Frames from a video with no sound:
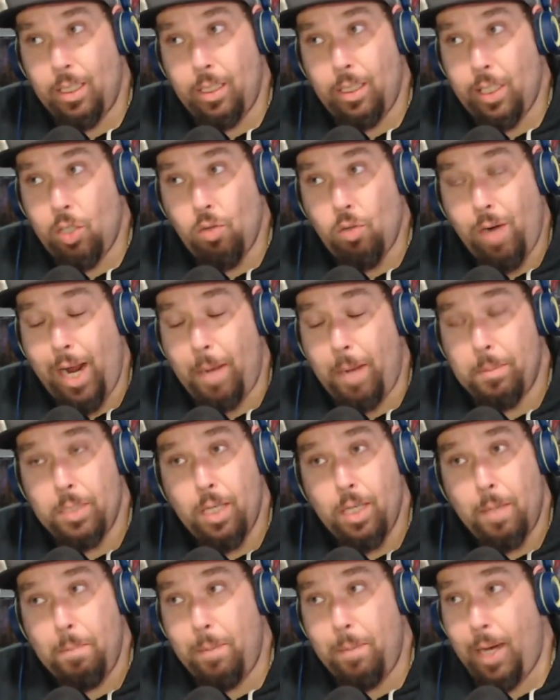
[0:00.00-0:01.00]
grabbed
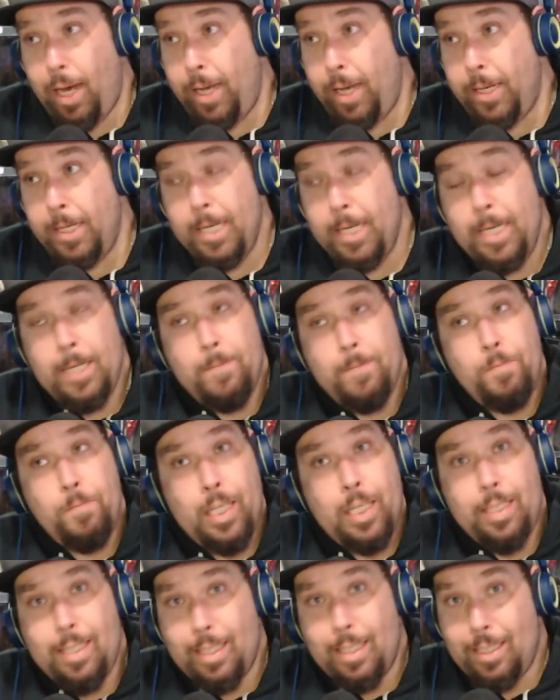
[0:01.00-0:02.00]
up by
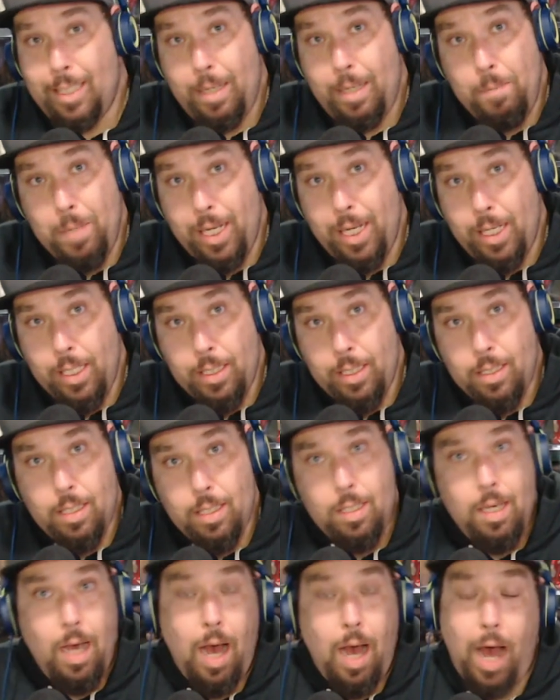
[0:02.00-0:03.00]
60 Minutes,
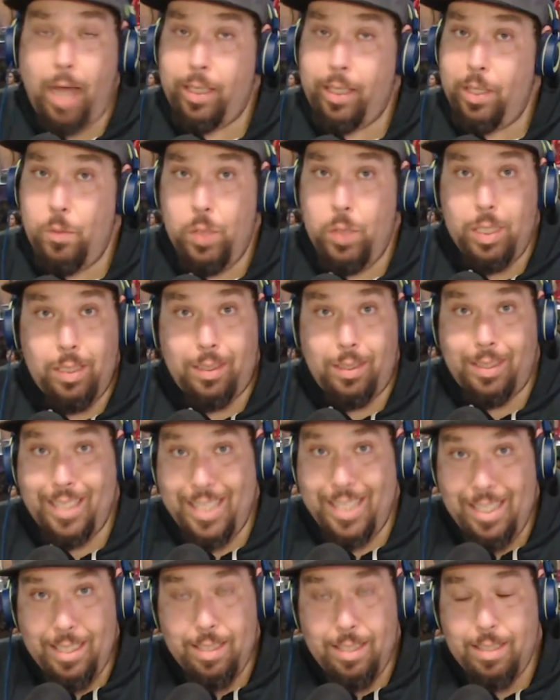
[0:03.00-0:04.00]
Hollywood
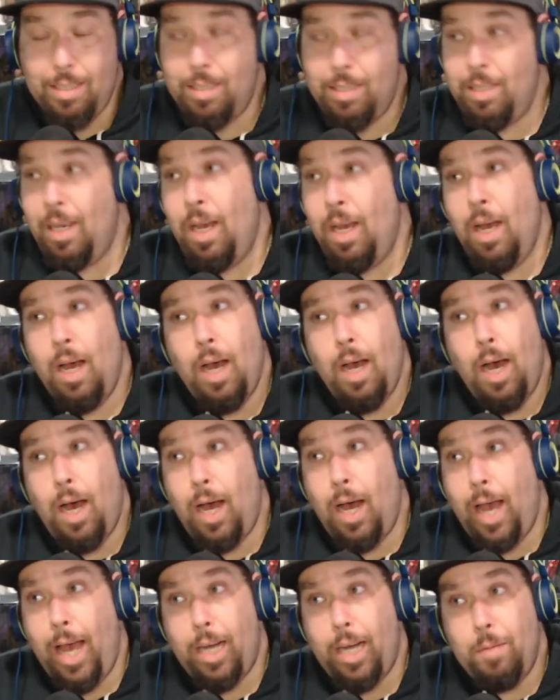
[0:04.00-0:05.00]
elites,
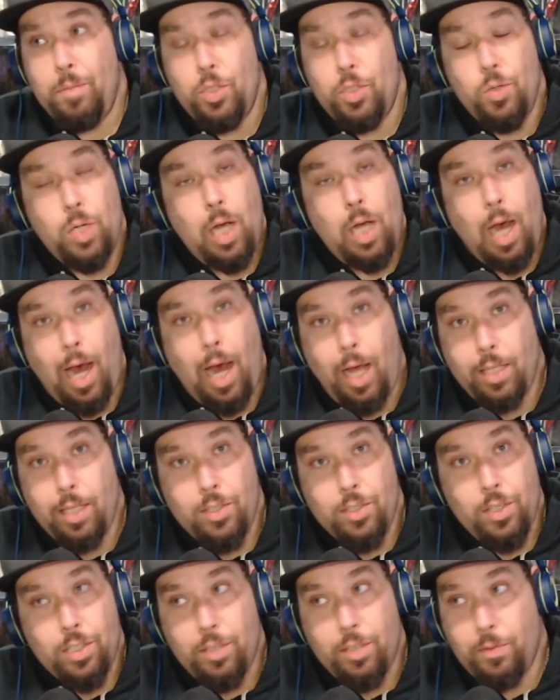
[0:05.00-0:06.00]
had him do
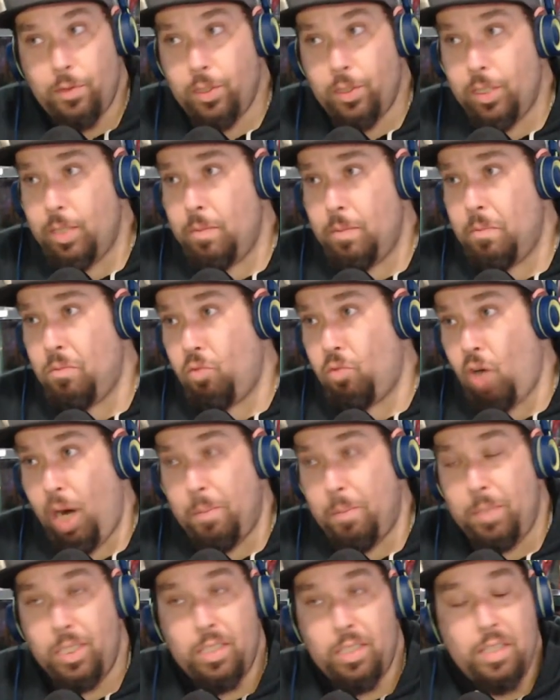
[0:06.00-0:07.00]
concerts for him,
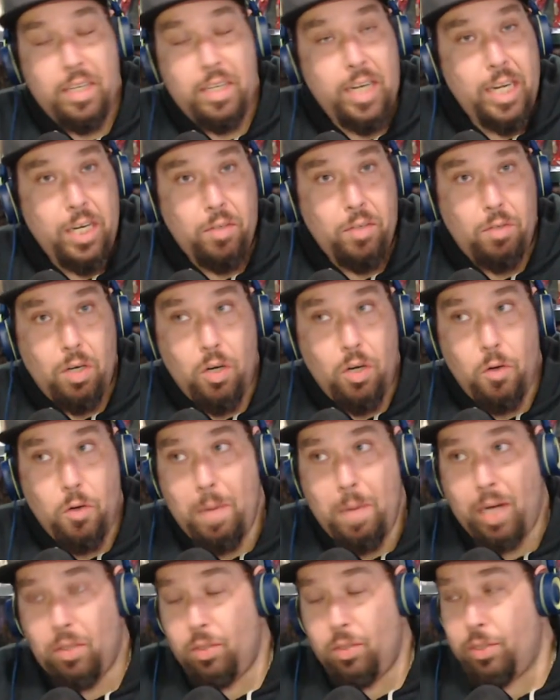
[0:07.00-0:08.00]
Robert De Niro,
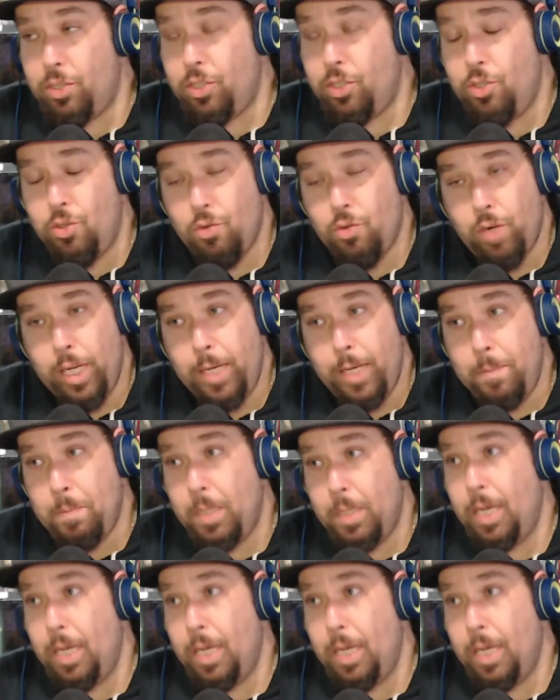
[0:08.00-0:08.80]
Meryl Streep.